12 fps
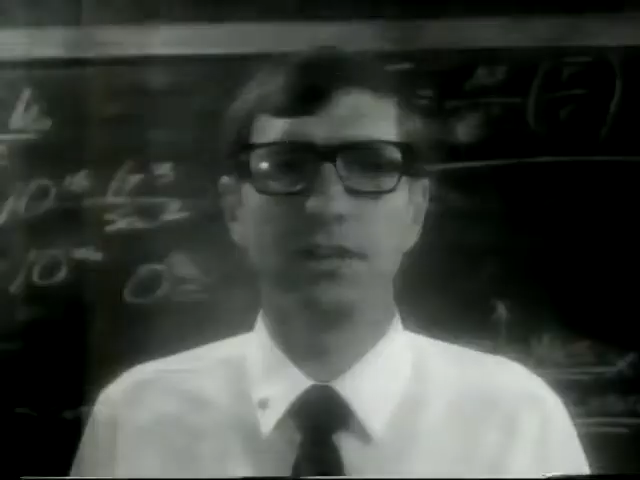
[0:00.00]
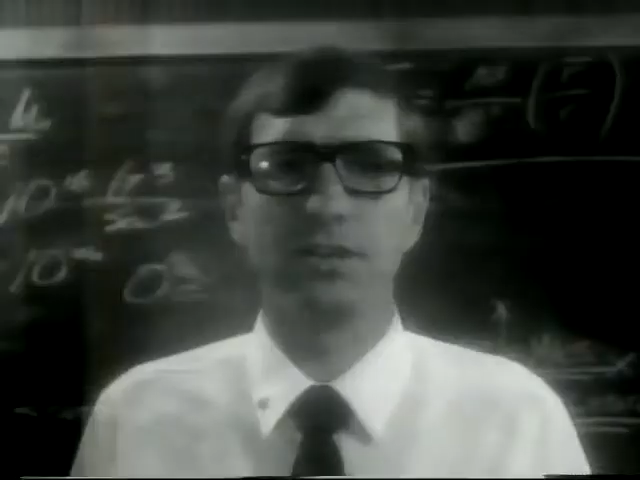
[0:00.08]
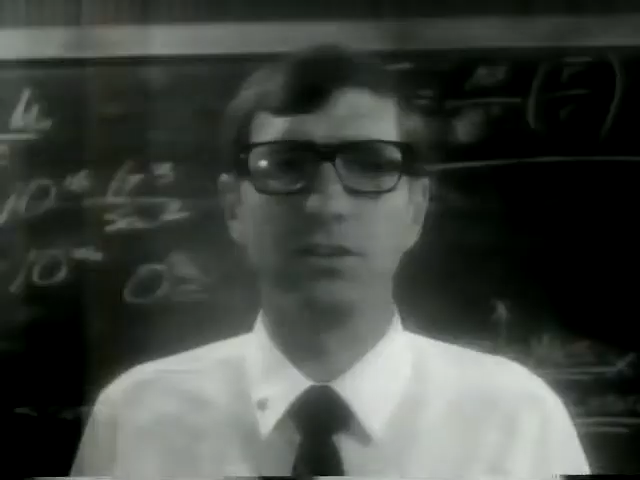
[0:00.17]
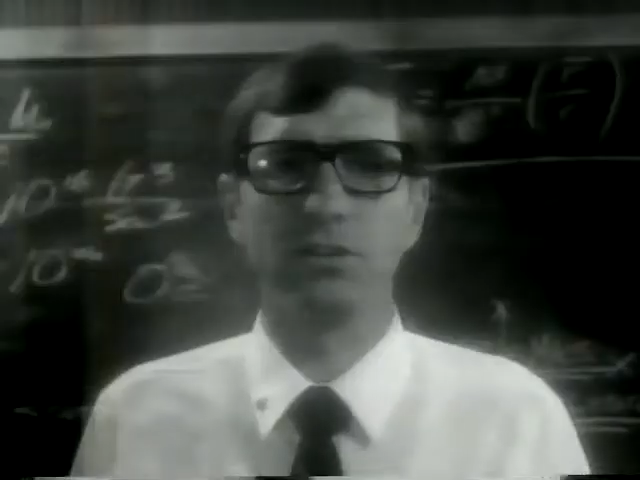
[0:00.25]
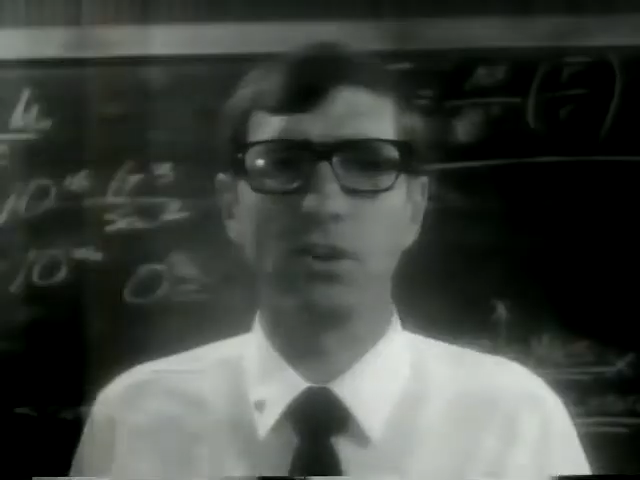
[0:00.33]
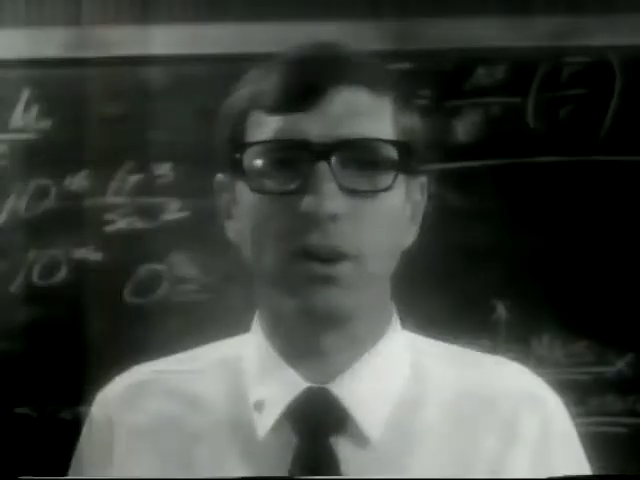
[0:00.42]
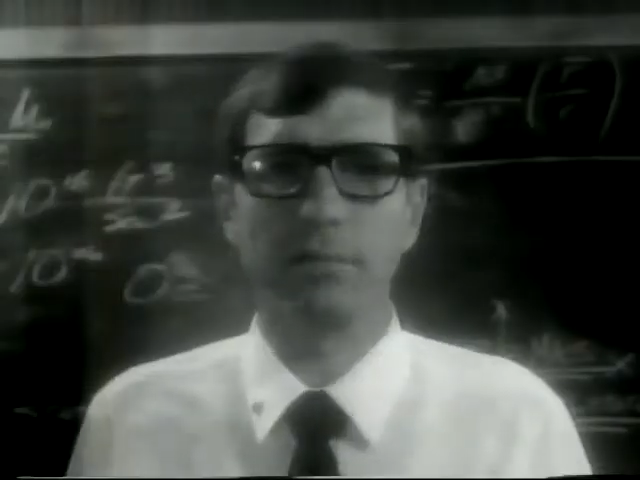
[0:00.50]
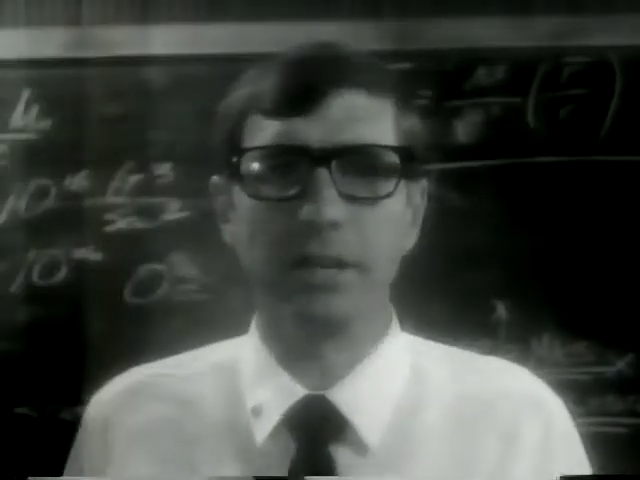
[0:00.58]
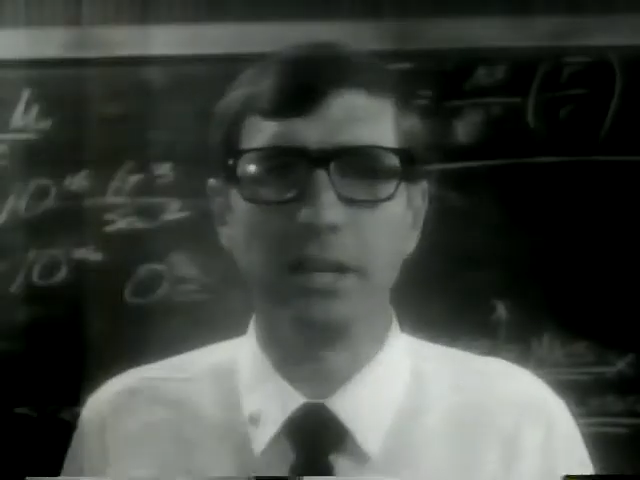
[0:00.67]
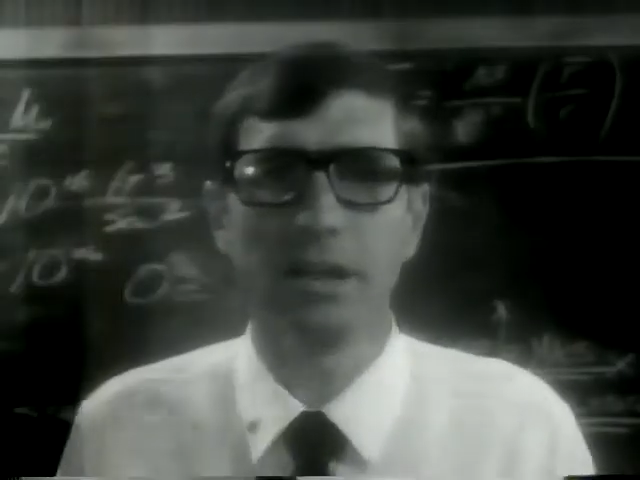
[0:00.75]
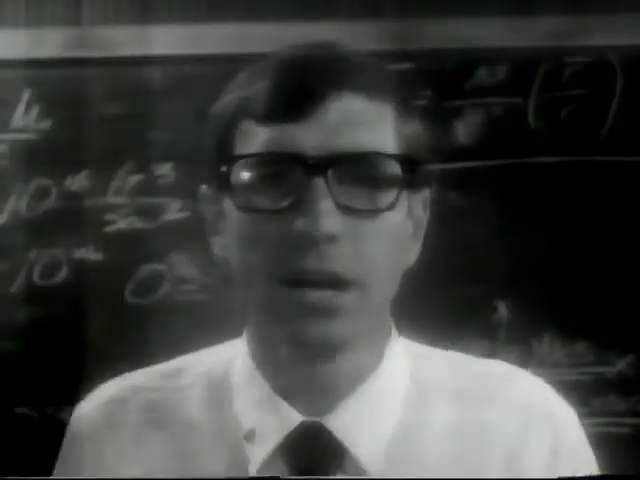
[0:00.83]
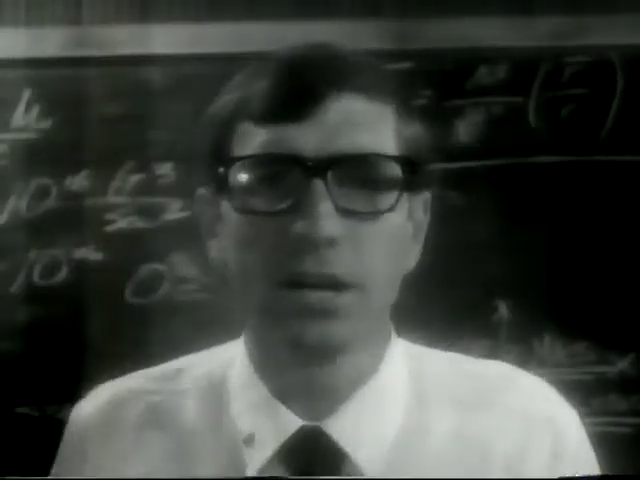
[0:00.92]
Do you know what I
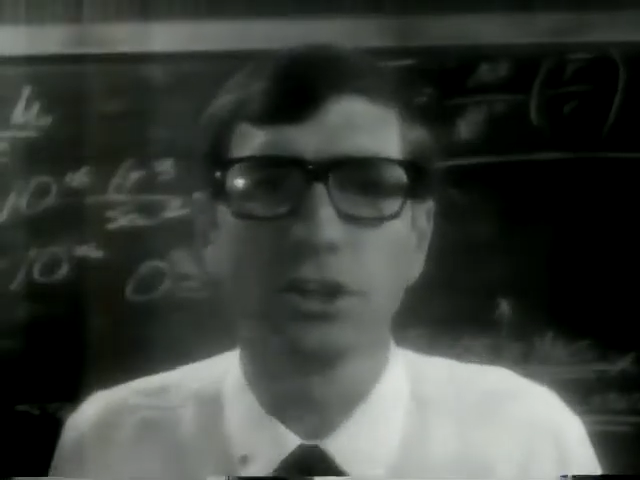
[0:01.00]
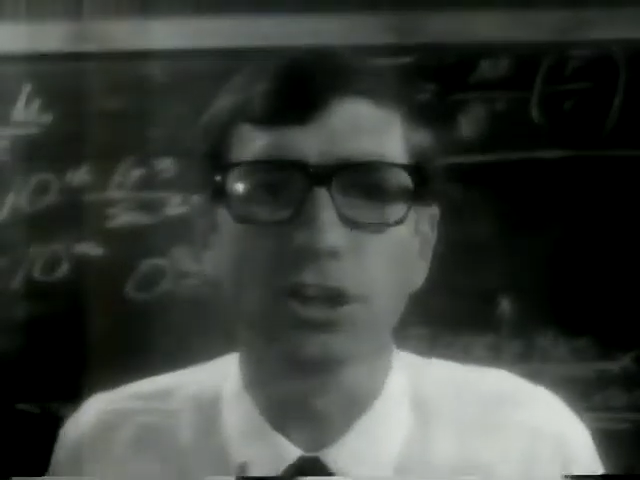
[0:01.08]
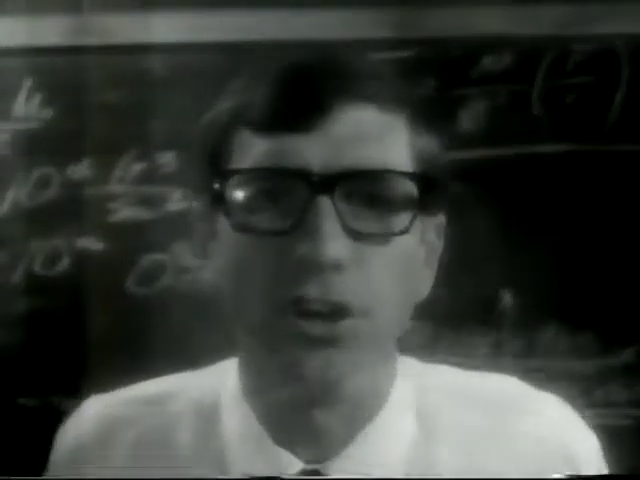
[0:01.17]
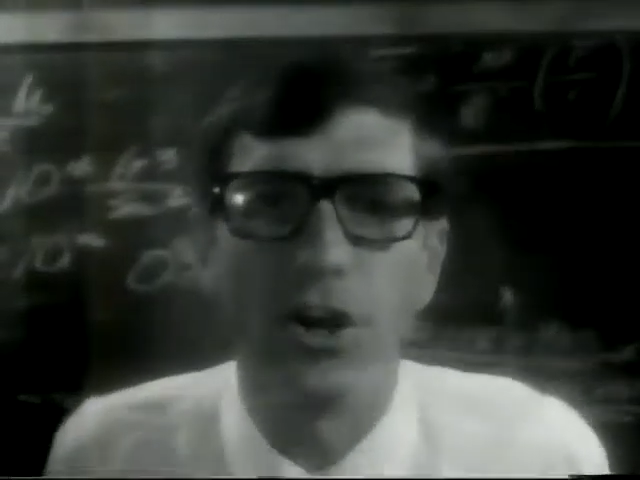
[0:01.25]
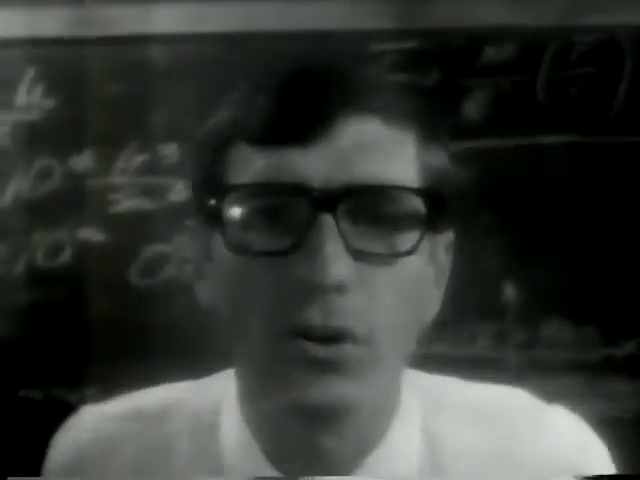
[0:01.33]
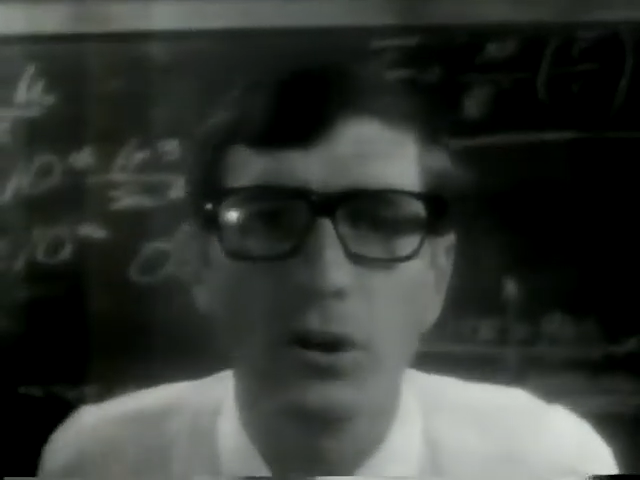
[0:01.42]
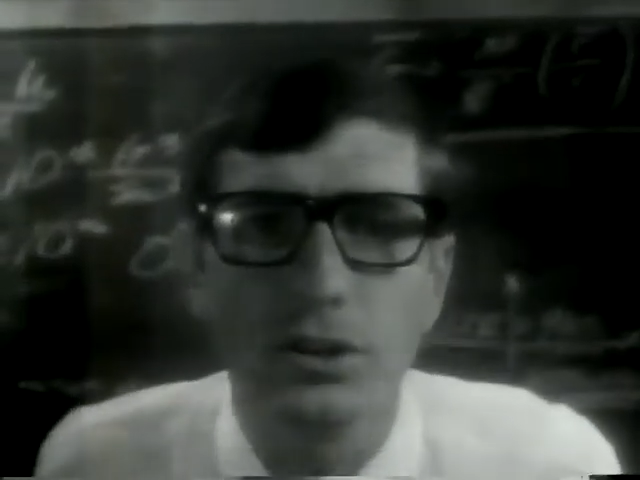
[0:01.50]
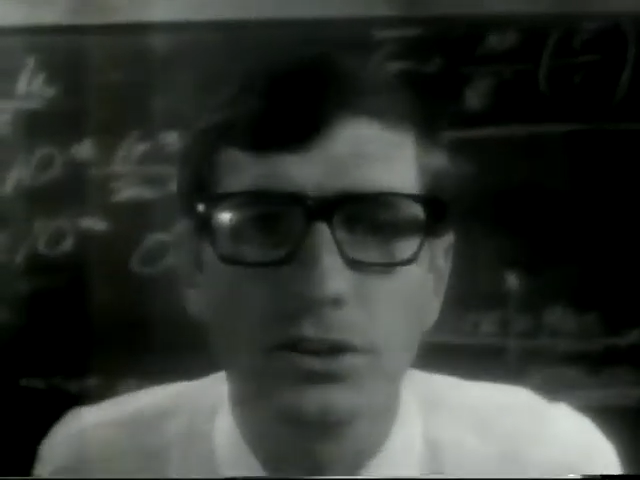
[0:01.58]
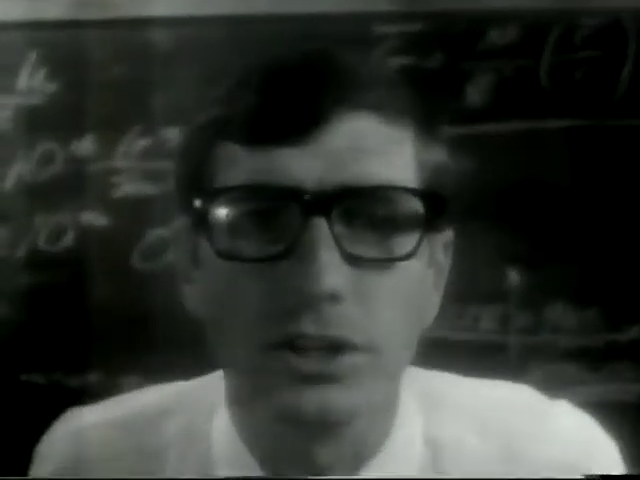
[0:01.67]
mean? Do you know?